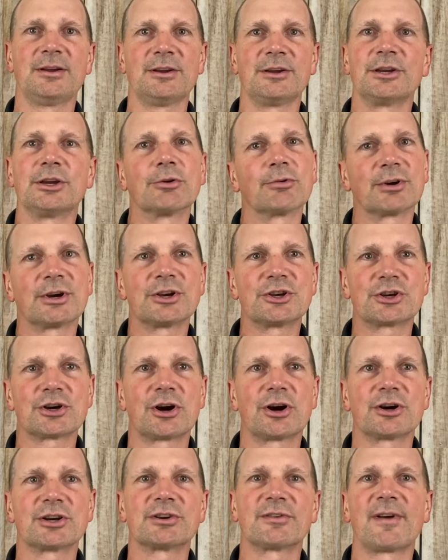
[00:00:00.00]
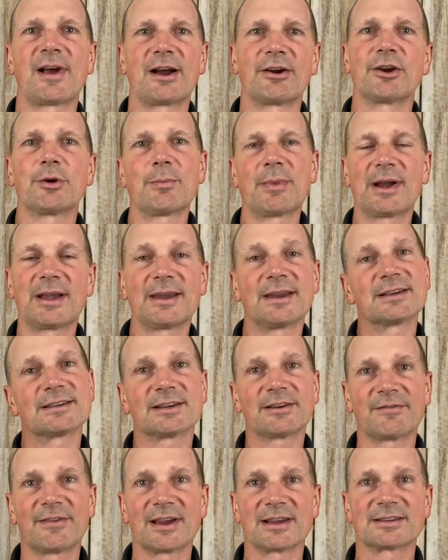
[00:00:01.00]
You are in charge of how your money is
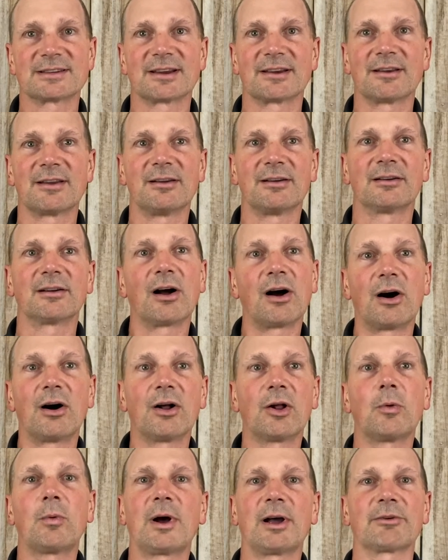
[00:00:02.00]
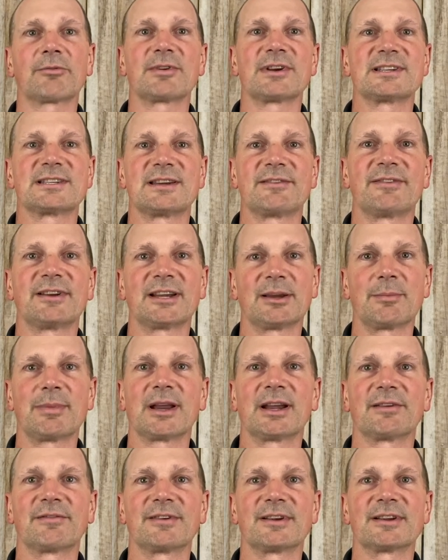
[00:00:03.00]
invested, all while receiving the
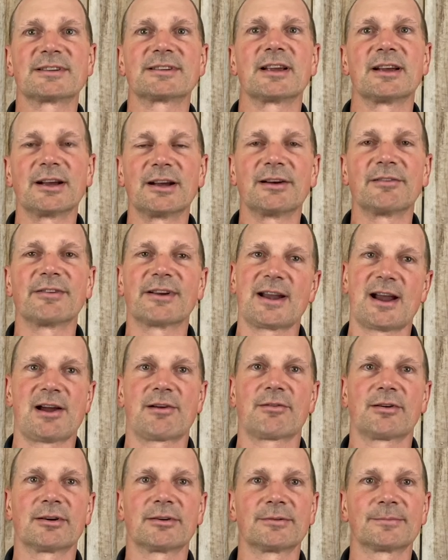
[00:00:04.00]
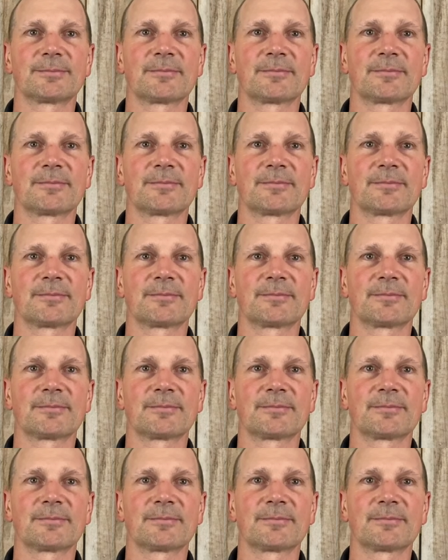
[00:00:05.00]
benefits of an IRA.